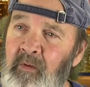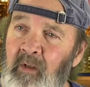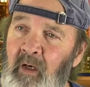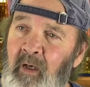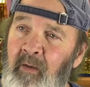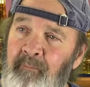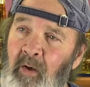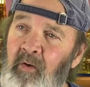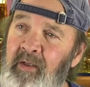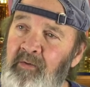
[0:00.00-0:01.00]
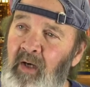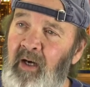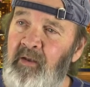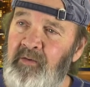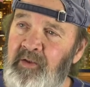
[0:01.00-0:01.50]
Bo, he
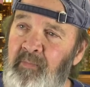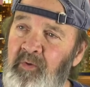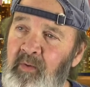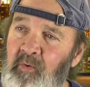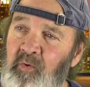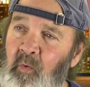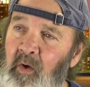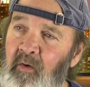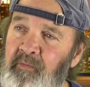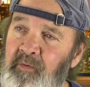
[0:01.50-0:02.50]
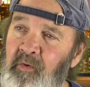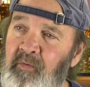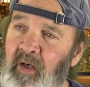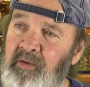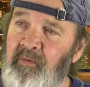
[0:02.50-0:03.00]
died on September 12,
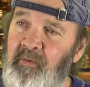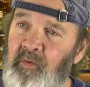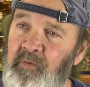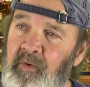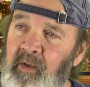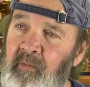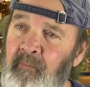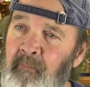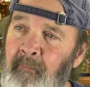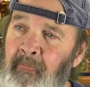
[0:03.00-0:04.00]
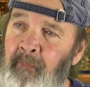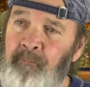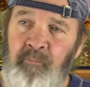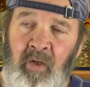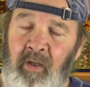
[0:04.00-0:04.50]
2013.
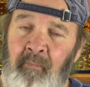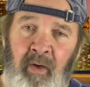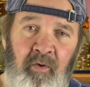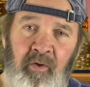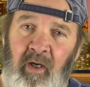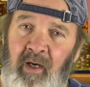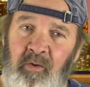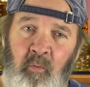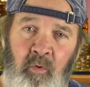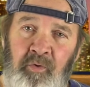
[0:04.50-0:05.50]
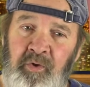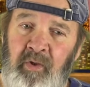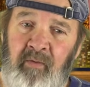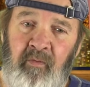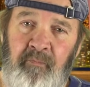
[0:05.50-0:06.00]
Not a better guy in the world you'd
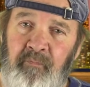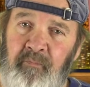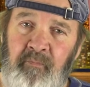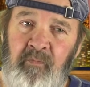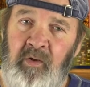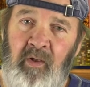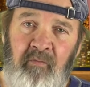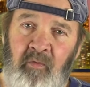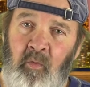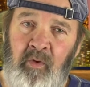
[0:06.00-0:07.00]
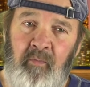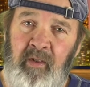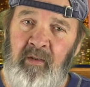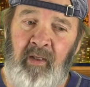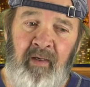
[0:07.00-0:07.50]
ever want to
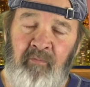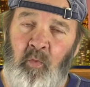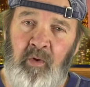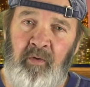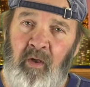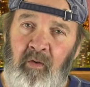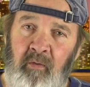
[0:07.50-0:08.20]
meet and ever want to know.